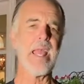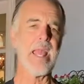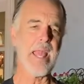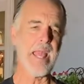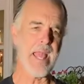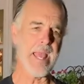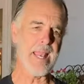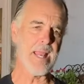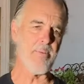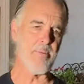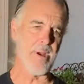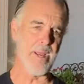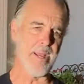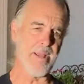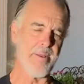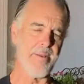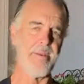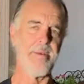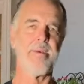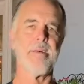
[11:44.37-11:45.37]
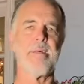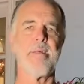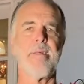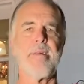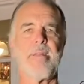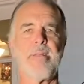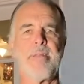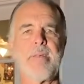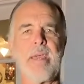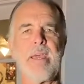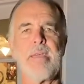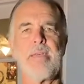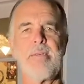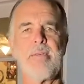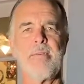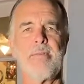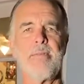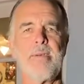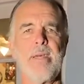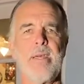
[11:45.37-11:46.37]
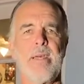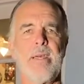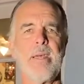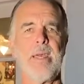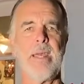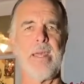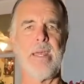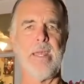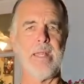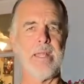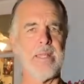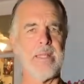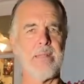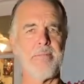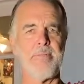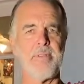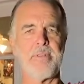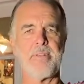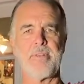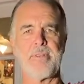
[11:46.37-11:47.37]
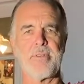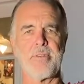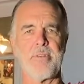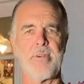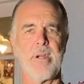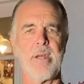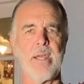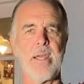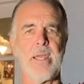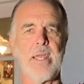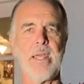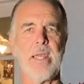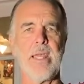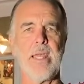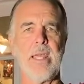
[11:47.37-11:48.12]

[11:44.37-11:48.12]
Anyway, thank you, and give this a try.